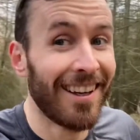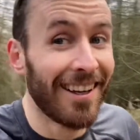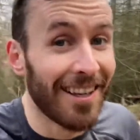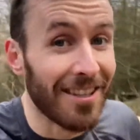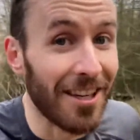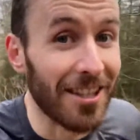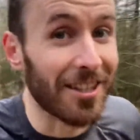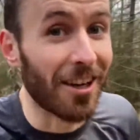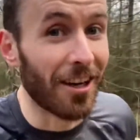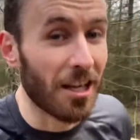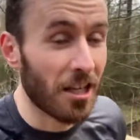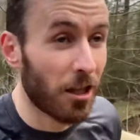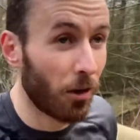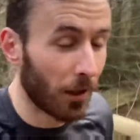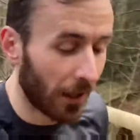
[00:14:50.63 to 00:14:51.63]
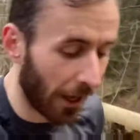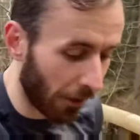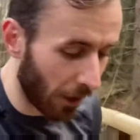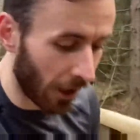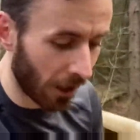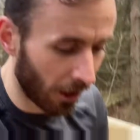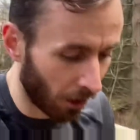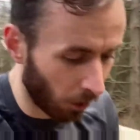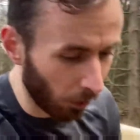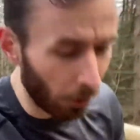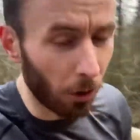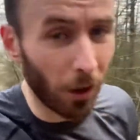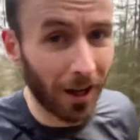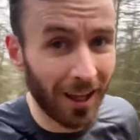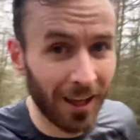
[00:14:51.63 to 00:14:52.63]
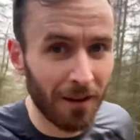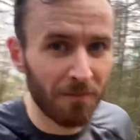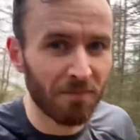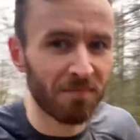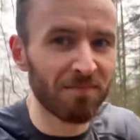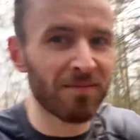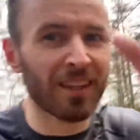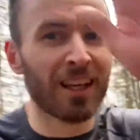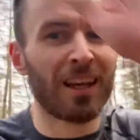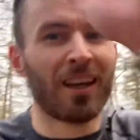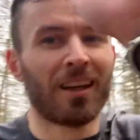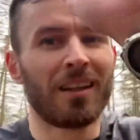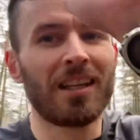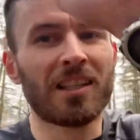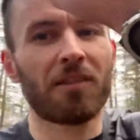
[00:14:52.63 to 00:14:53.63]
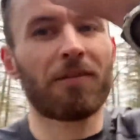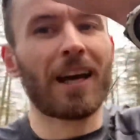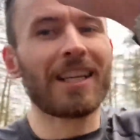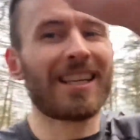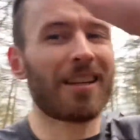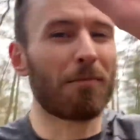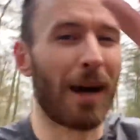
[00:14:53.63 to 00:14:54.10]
just going to slow it down. Although these devices, man,